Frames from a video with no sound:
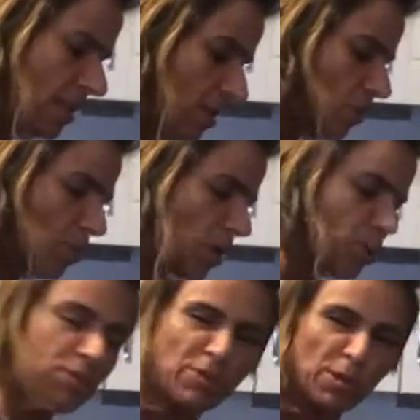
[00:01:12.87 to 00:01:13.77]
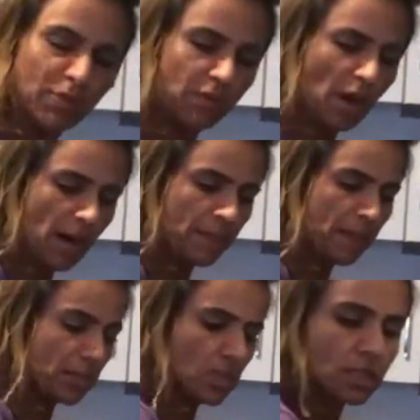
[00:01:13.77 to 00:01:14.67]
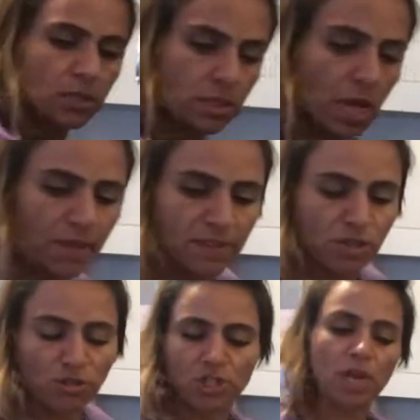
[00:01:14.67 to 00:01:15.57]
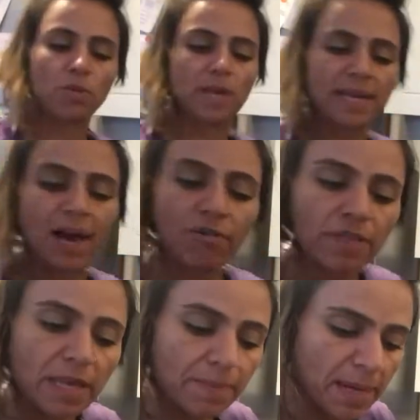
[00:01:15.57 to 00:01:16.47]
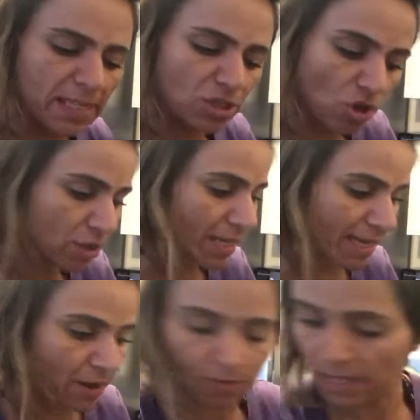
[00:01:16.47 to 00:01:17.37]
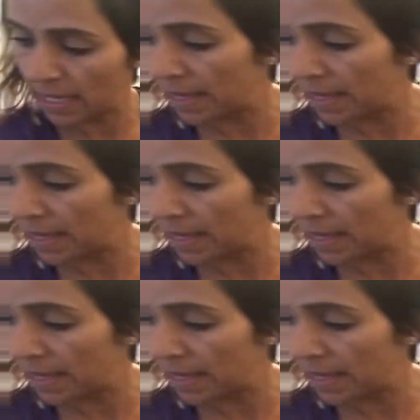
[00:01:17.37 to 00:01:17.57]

Don't want to use the word fry because it's kind of associated with unhealthy, but it's not unhealthy